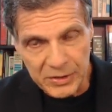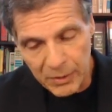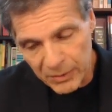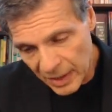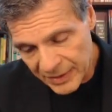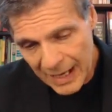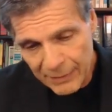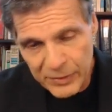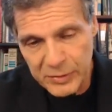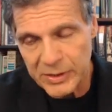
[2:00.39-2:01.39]
So on
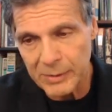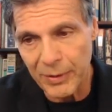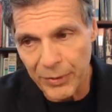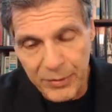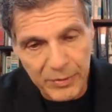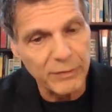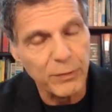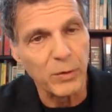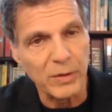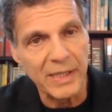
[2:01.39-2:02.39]
average, it was about
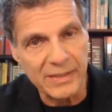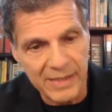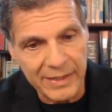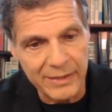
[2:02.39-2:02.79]
34 days